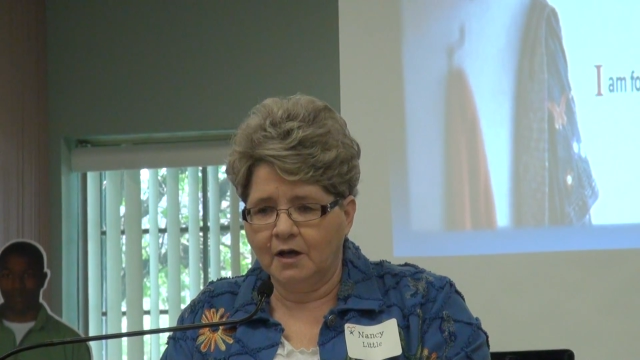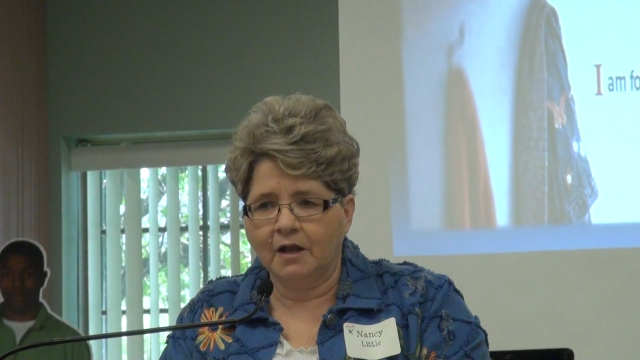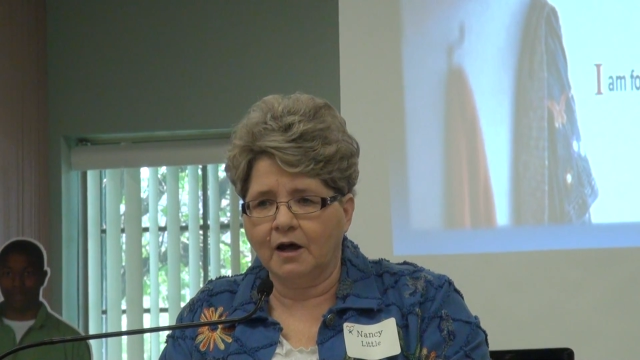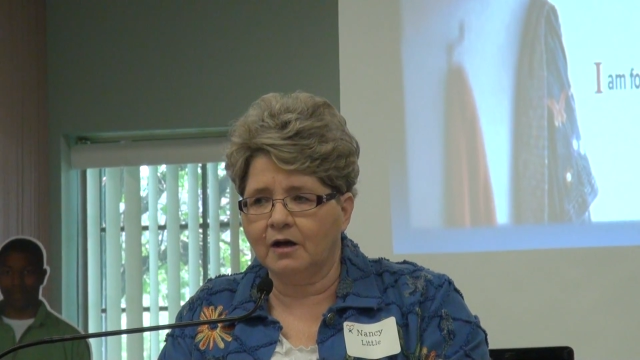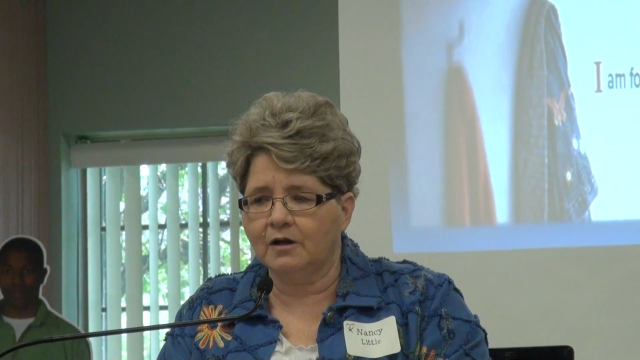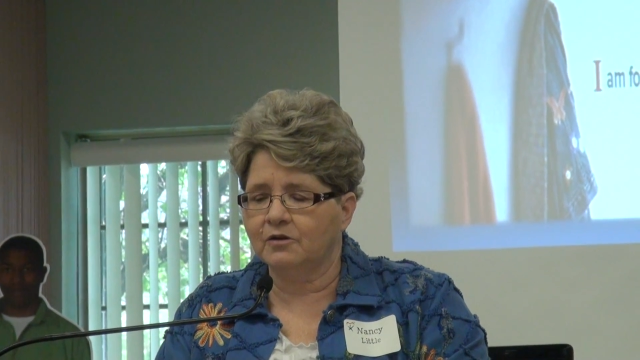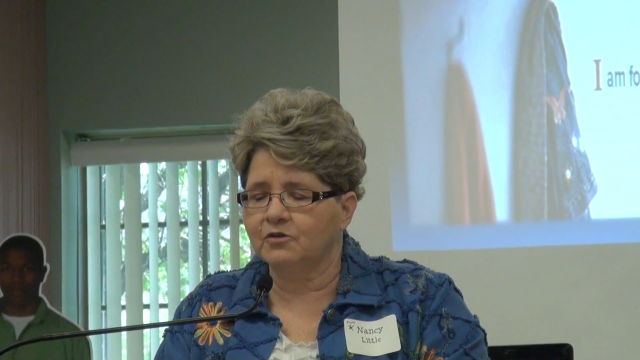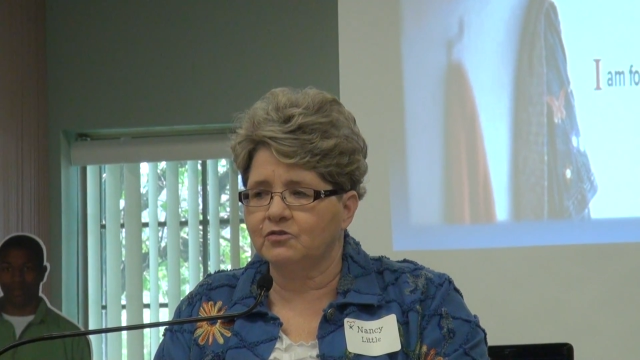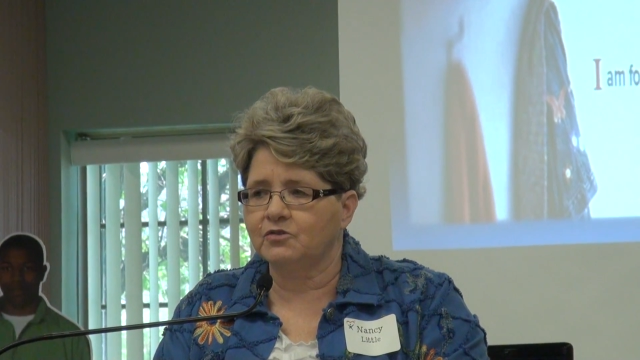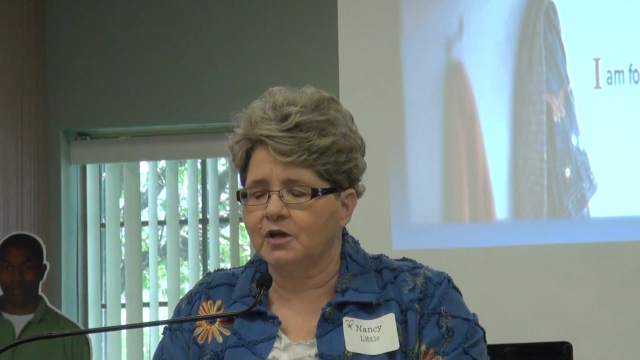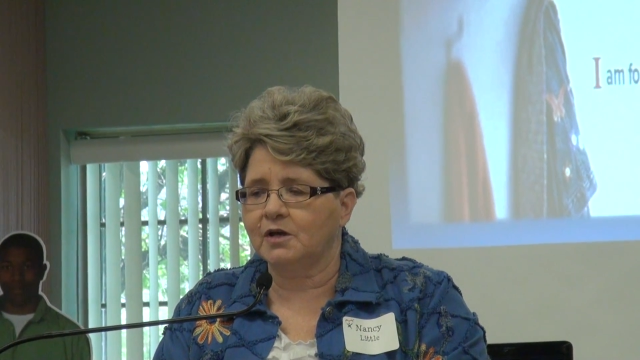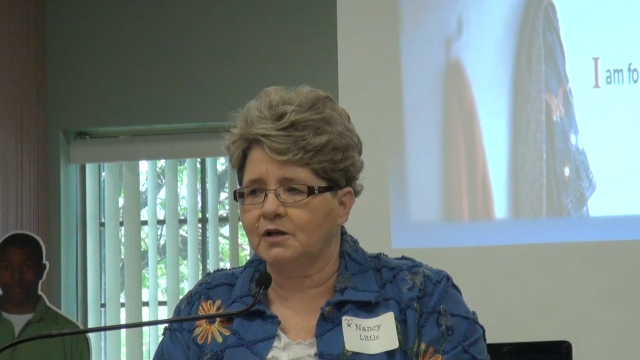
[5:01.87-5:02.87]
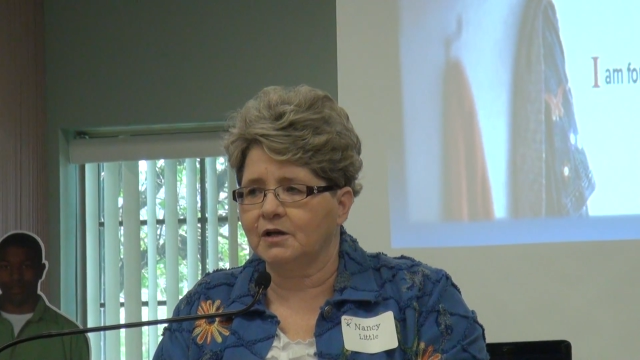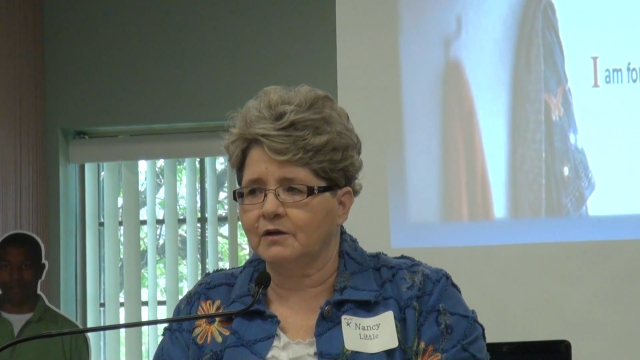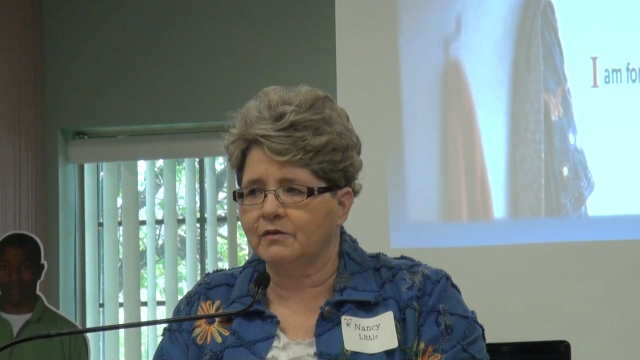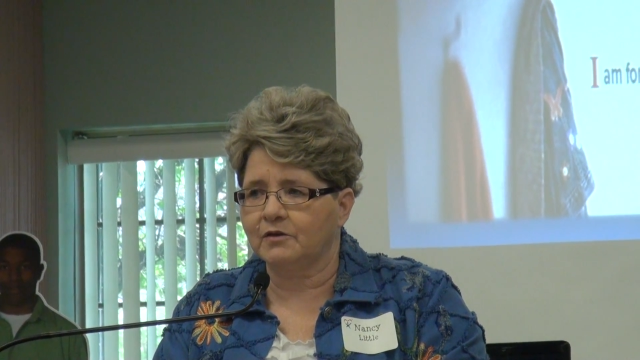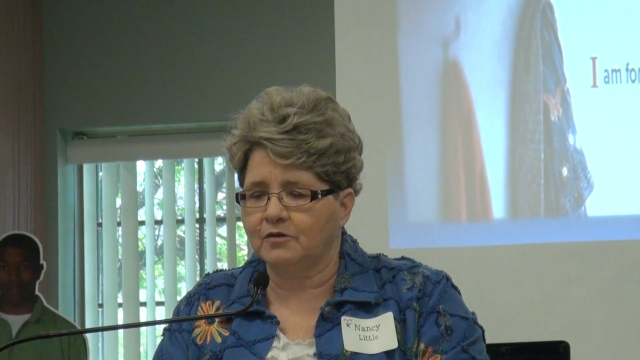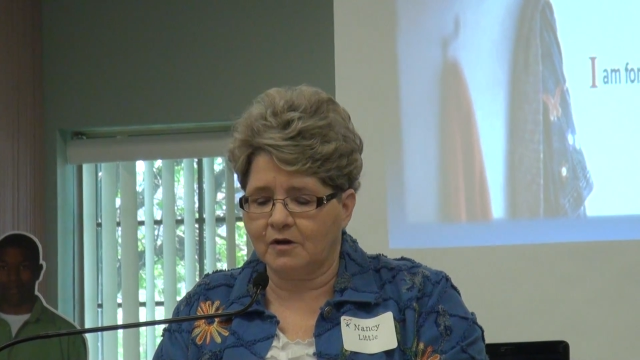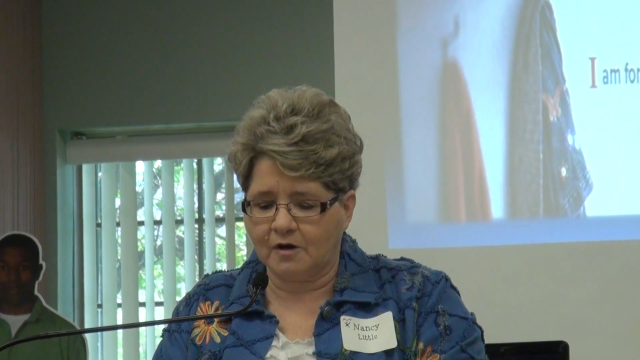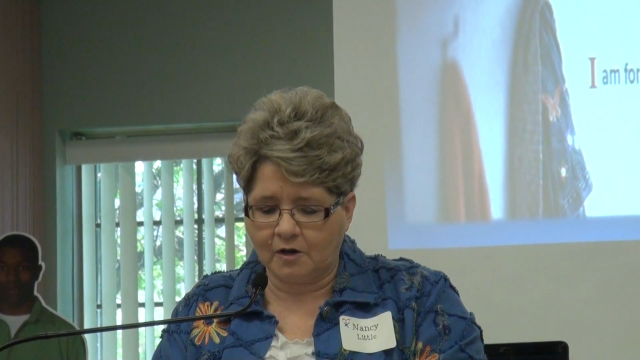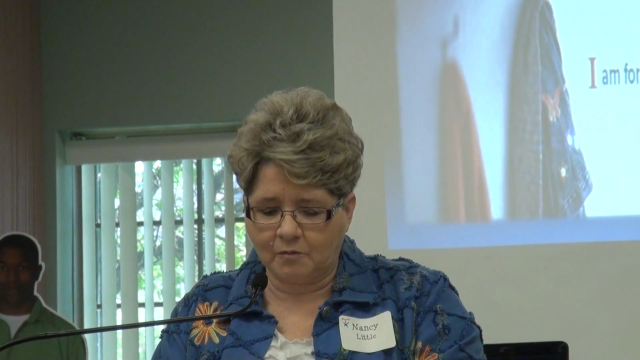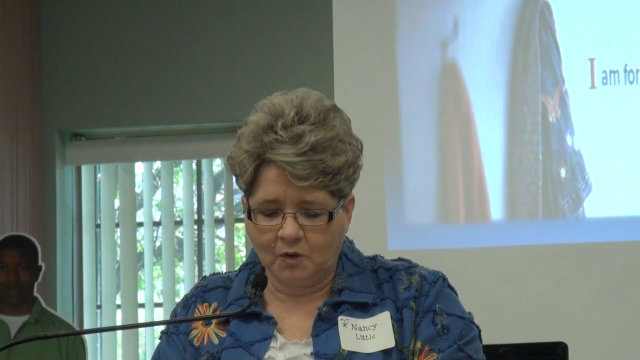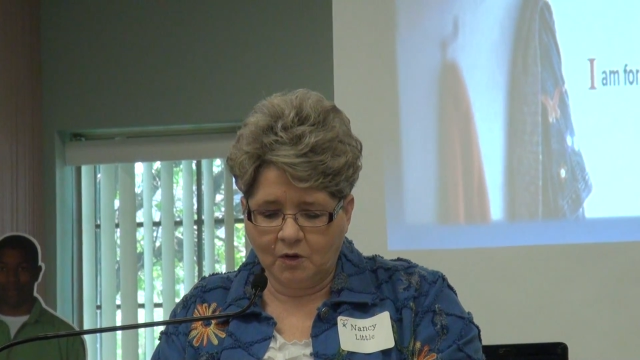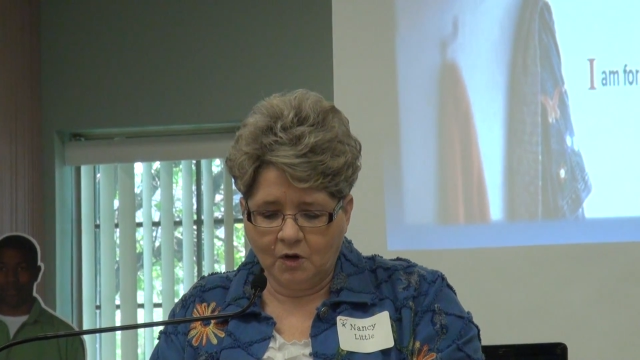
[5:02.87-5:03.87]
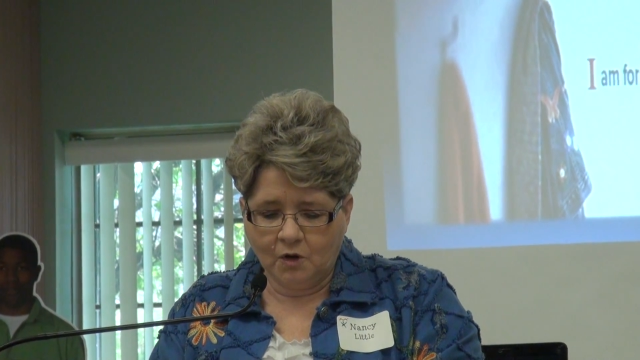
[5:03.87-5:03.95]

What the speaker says: not understanding at the time